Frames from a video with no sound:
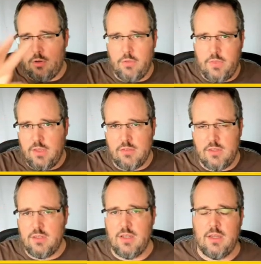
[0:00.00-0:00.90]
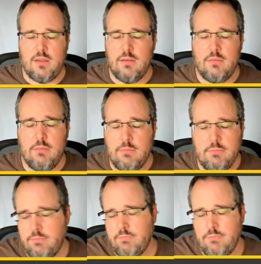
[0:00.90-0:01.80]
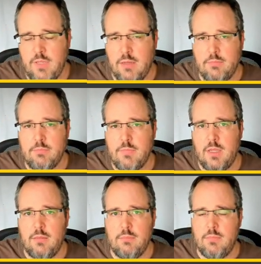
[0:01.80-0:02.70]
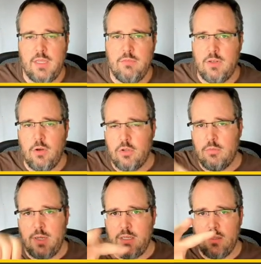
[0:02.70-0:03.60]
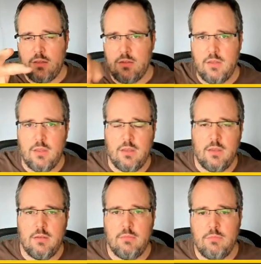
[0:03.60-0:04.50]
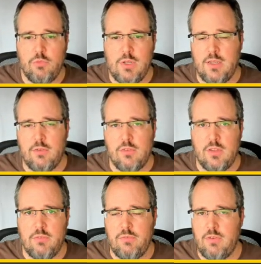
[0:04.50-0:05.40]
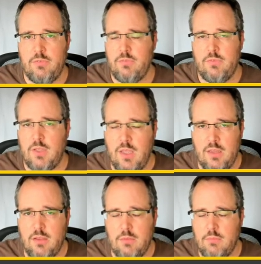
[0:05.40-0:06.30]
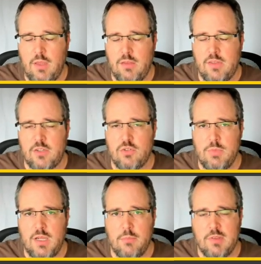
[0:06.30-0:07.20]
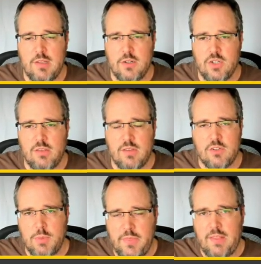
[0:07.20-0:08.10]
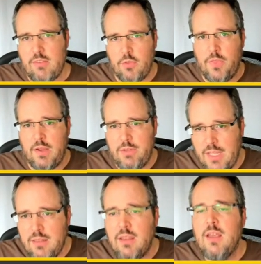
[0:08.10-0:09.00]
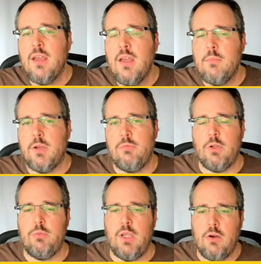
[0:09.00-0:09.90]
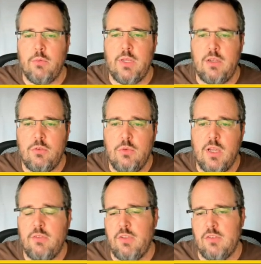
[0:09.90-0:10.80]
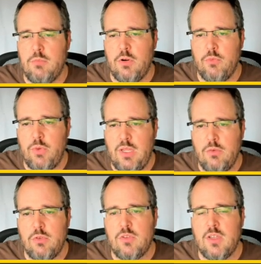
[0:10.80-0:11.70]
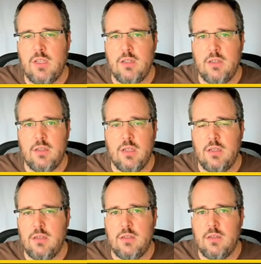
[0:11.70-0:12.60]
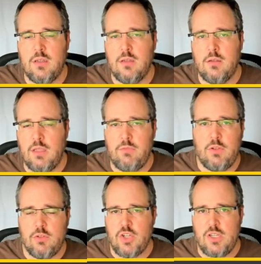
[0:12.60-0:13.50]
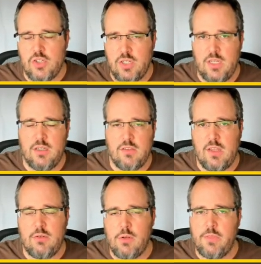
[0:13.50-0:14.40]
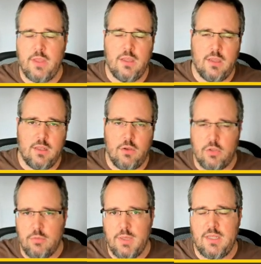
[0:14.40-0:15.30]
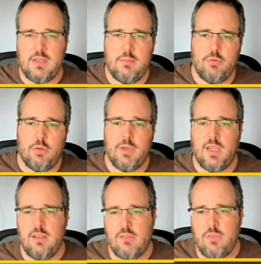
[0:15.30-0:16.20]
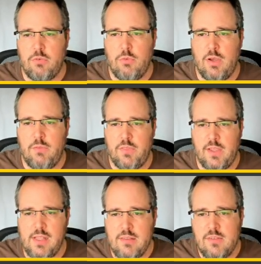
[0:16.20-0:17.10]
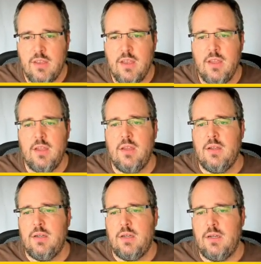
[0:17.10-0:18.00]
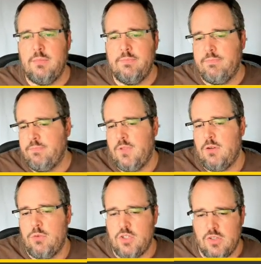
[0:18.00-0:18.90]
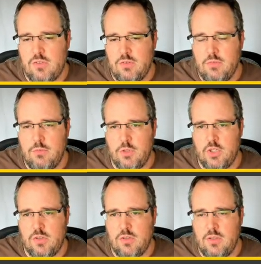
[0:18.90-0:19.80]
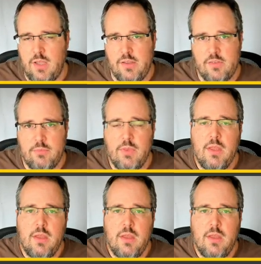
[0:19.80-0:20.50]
all the things and like um, even automated uh, drill downs if if a a section becomes large and such. But that's not there yet. But what we already do have is more reuse, and and uh, if you change it in the central thing, it automatically propagates through everything else, um, which is which is nice.